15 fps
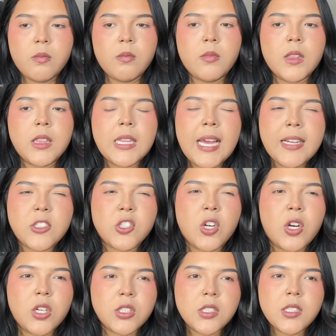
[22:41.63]
latch
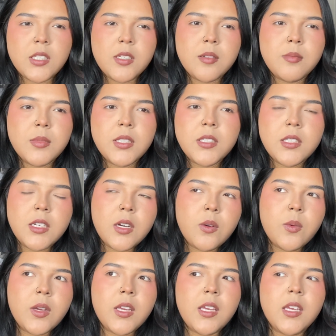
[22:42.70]
onto him in a
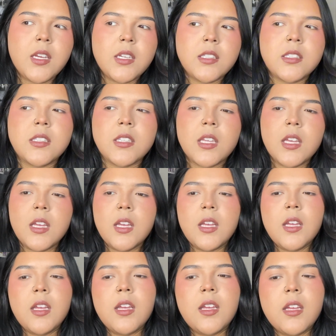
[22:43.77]
way, because
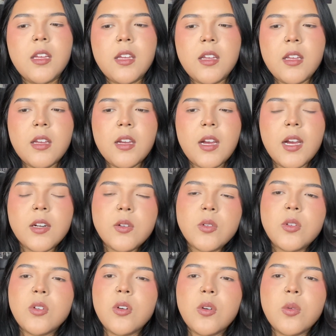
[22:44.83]
I don't
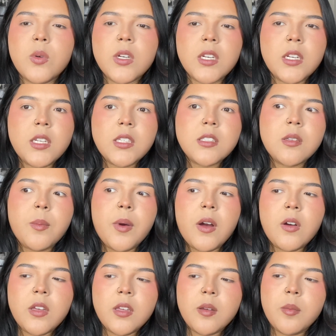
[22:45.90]
know what it is
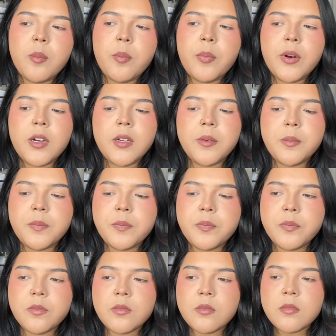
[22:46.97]
about him, but
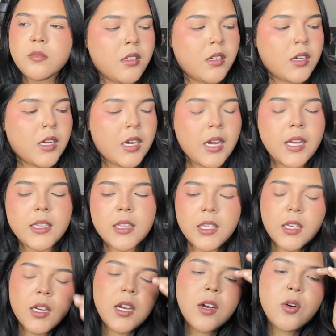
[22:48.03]
I
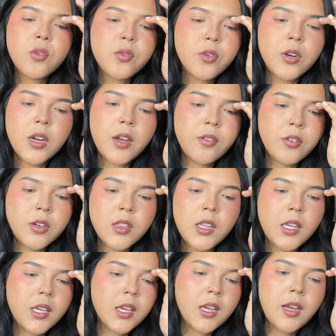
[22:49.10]
think I'll forever
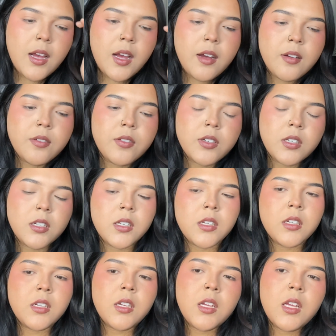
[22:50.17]
like have,
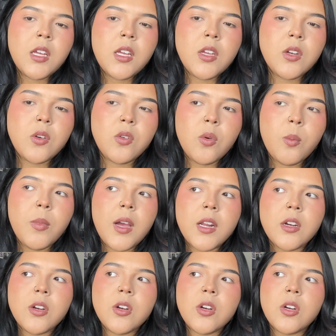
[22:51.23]
no
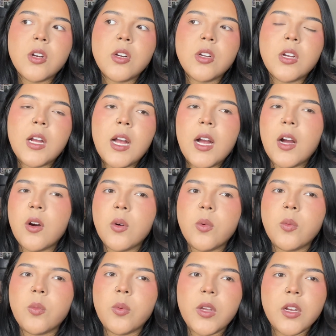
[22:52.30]
matter how
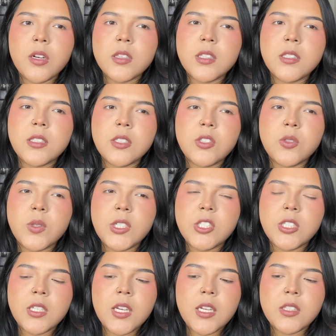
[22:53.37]
weird the
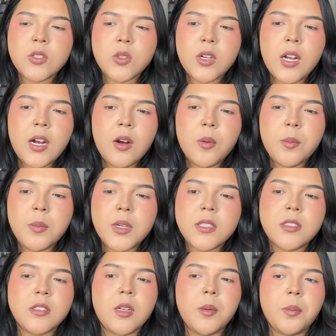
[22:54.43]
situation gets or how
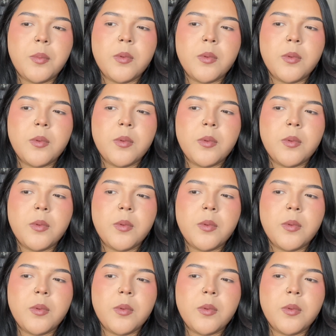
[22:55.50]
messed up,